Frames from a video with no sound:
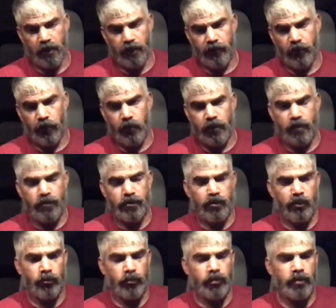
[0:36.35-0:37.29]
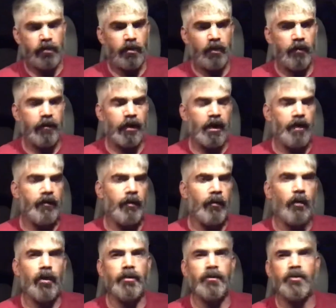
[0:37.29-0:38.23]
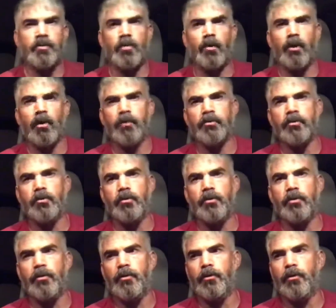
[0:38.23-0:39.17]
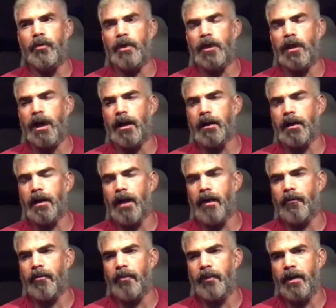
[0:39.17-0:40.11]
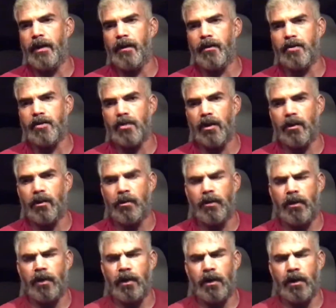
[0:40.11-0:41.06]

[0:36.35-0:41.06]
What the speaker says: of course, children starving everywhere in this world who would gladly have your meal. So,